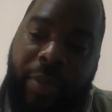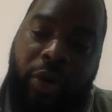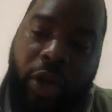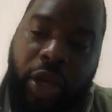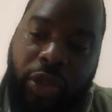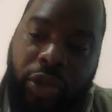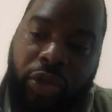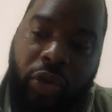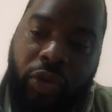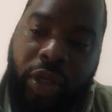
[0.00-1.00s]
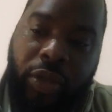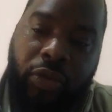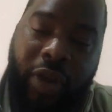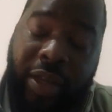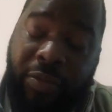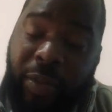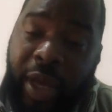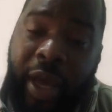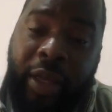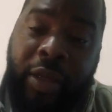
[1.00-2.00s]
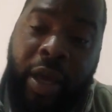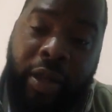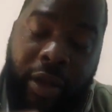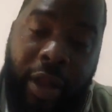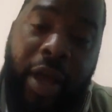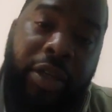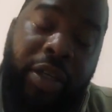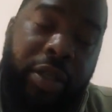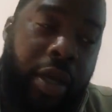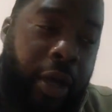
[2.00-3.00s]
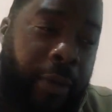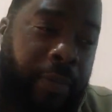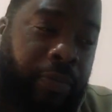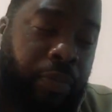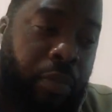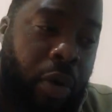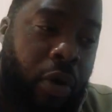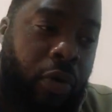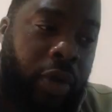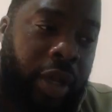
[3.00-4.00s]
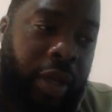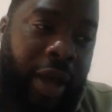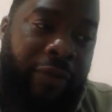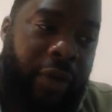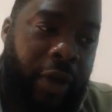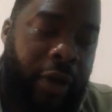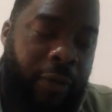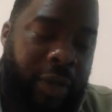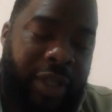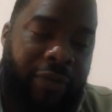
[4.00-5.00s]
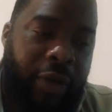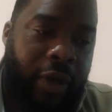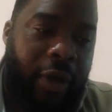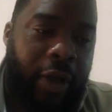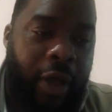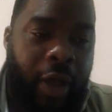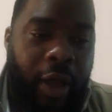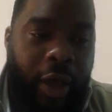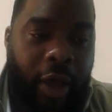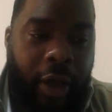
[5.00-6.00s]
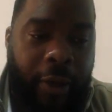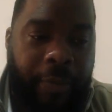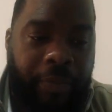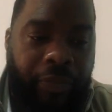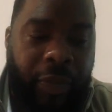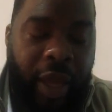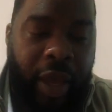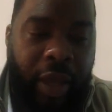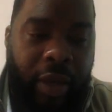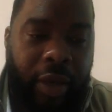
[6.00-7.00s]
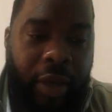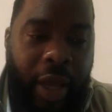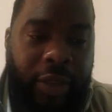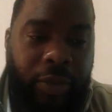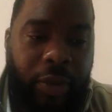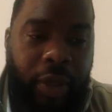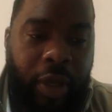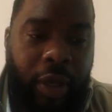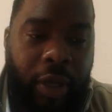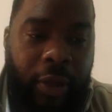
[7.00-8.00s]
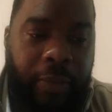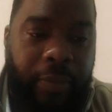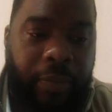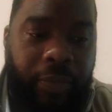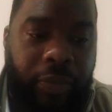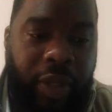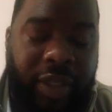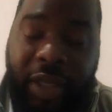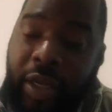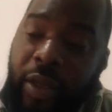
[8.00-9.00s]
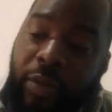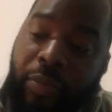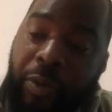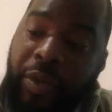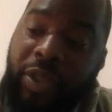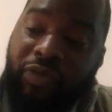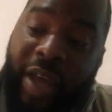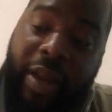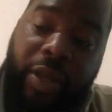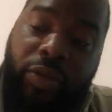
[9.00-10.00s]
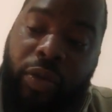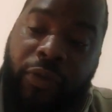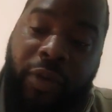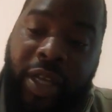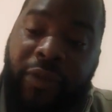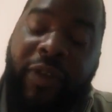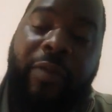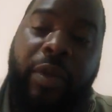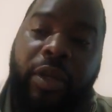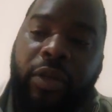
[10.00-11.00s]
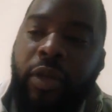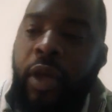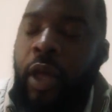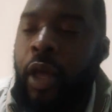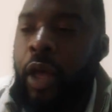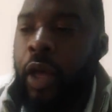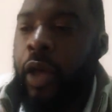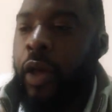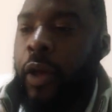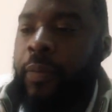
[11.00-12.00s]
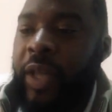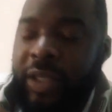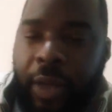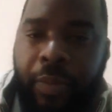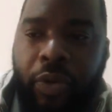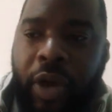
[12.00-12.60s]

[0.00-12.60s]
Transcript: location, Songotedo, right behind the largest mall in Africa, West Africa. And that they're selling properties right next to it for 95 million. That's Emperor